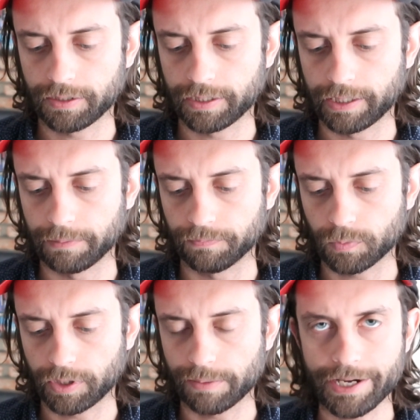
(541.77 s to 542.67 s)
Um,
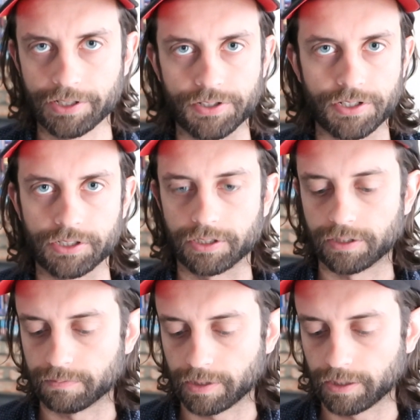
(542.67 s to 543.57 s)
when I make a decision,
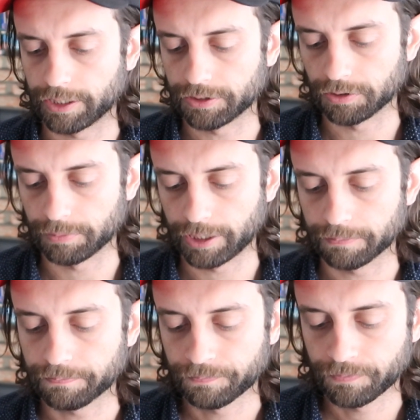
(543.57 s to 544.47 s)
I'll, I'll let you know about it.